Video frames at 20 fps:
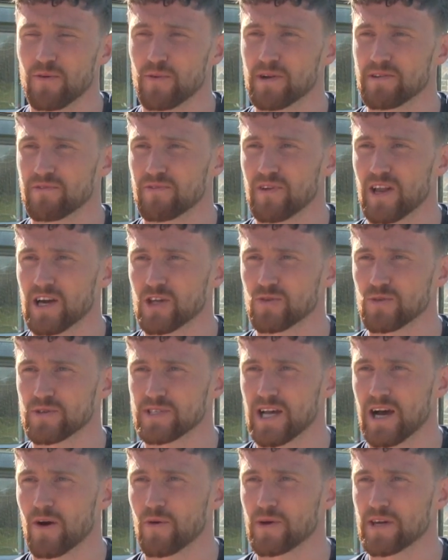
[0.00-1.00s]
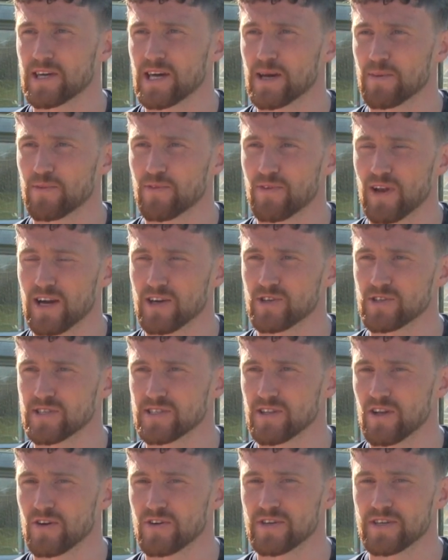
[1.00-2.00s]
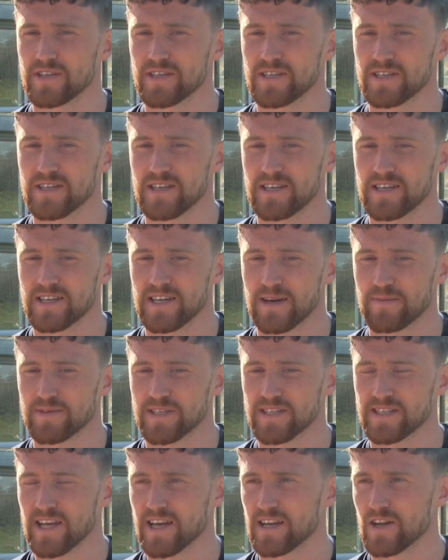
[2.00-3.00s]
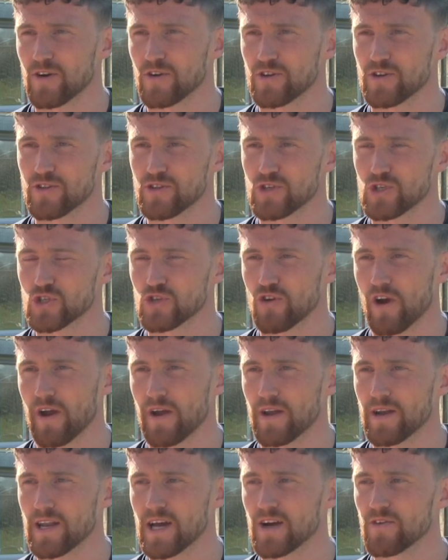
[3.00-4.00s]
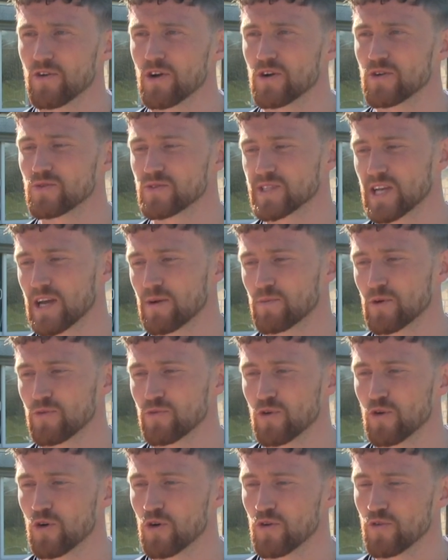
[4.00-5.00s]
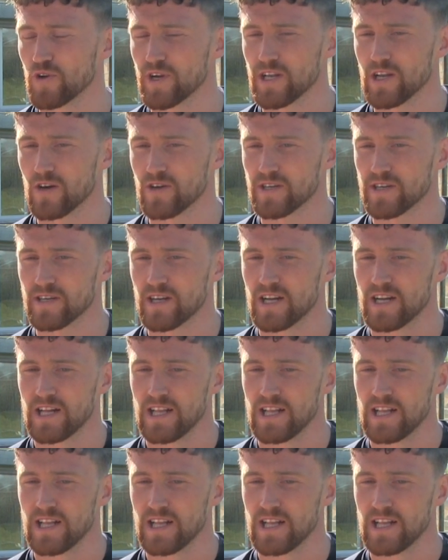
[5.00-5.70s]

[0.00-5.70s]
When Flash was out, he kept Flash's, like, kept his head like on the straight and narrow. Same with Rory. Like,